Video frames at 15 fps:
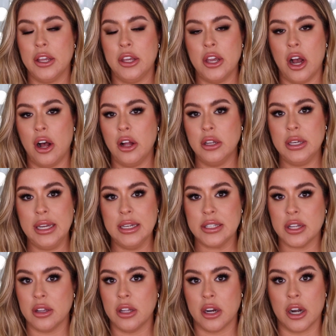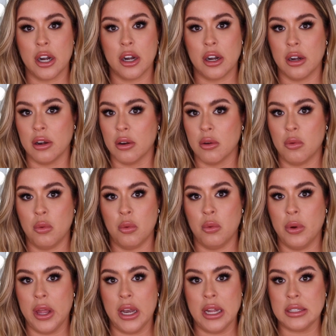Y'all need to learn
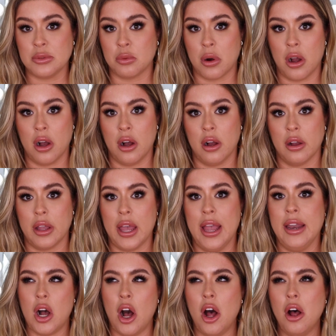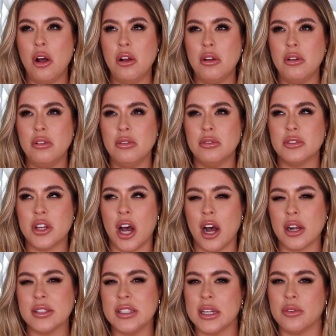when it's wrong. And all
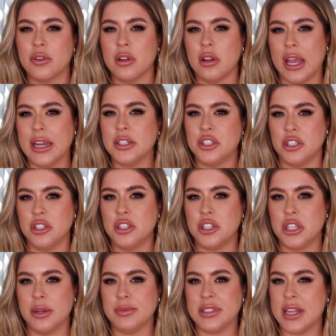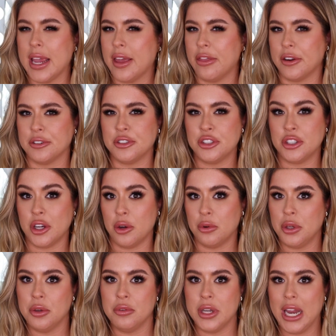toxic relationships think they're so
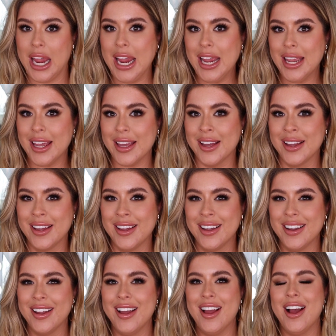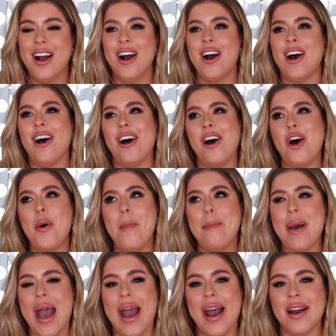unique. All
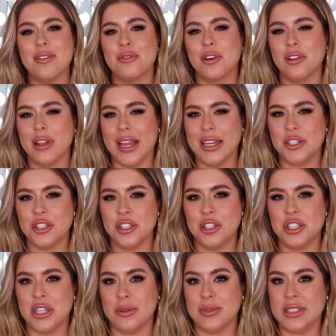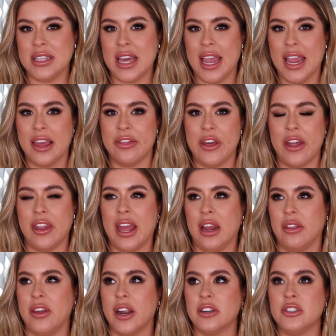bad relationships think that
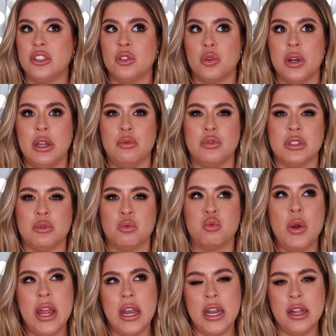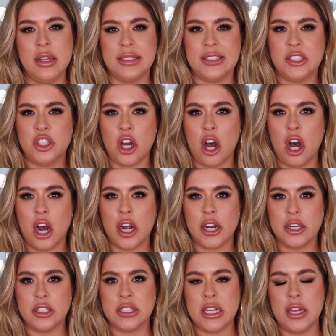like their story was written in the
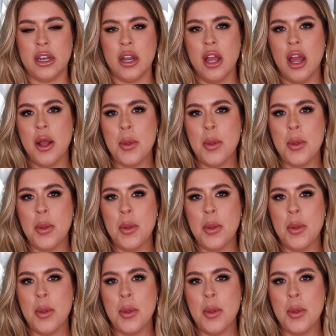stars and